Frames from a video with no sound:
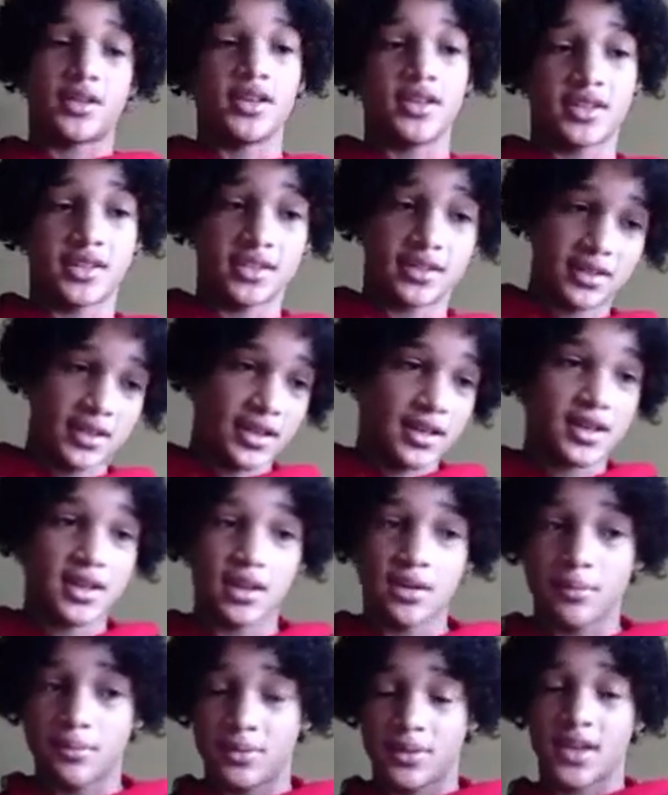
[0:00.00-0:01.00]
Because they
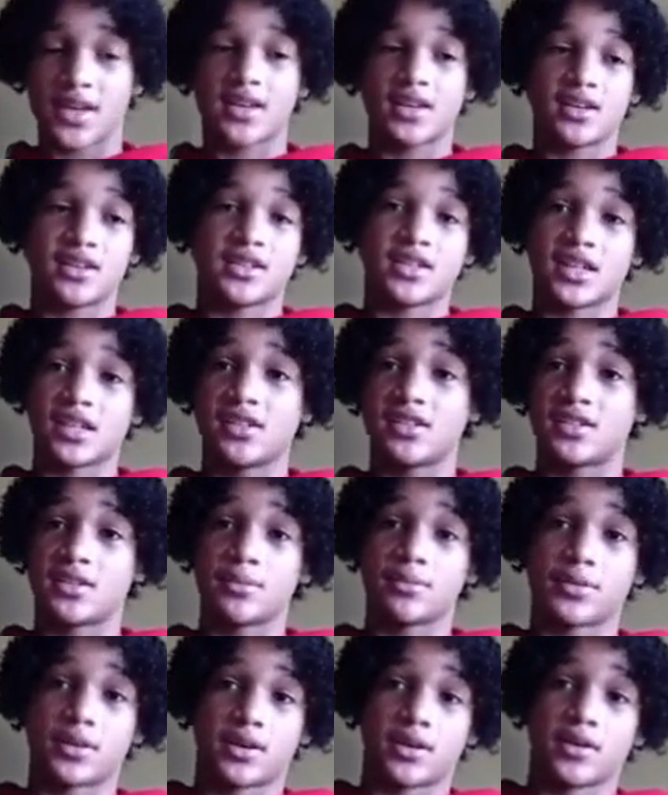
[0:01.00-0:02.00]
could have changed
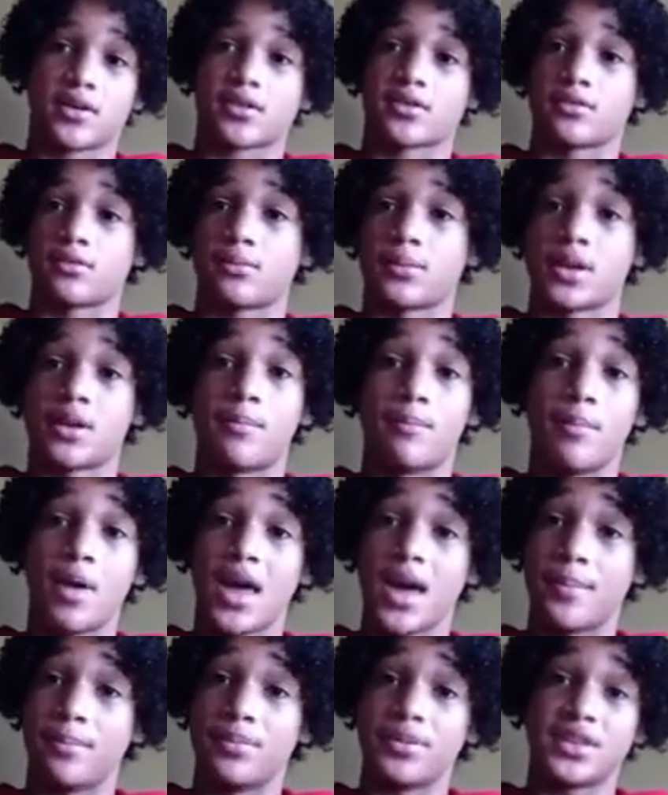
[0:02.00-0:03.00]
up the character and made him
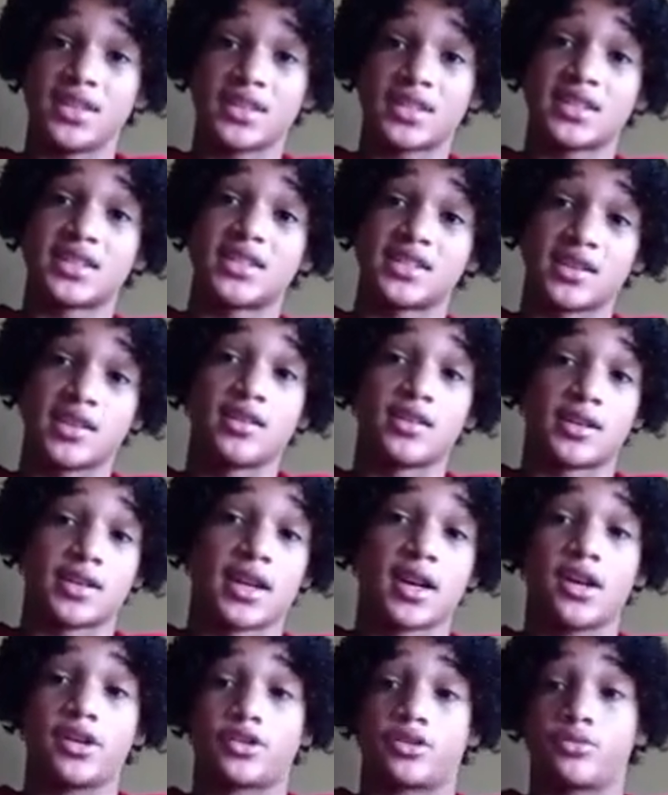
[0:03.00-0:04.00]
bad. But this is a good
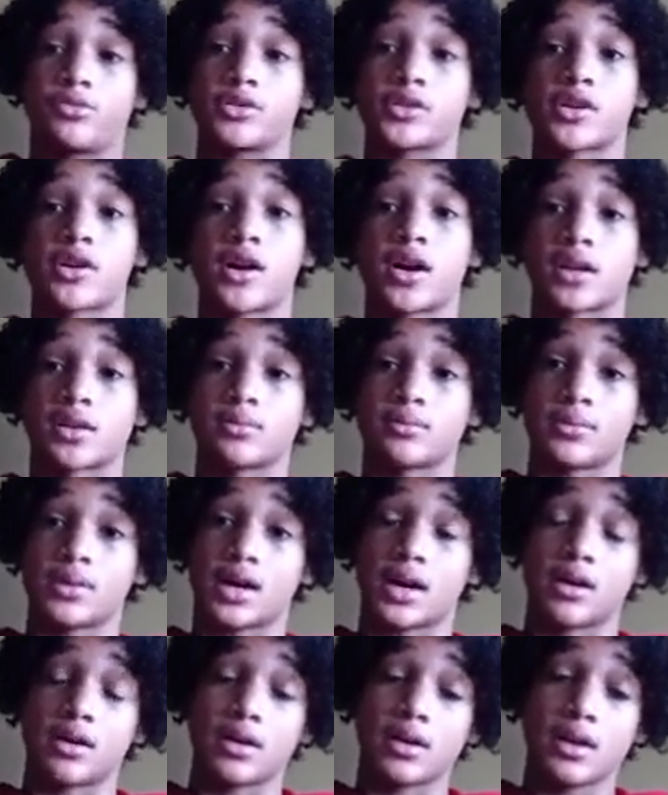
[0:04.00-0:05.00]
character we're talking
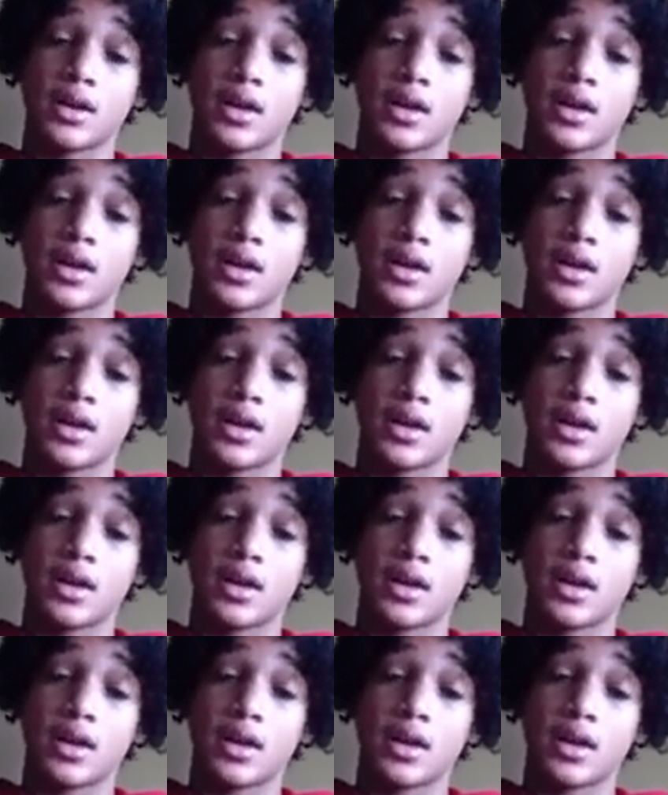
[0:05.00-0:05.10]
about.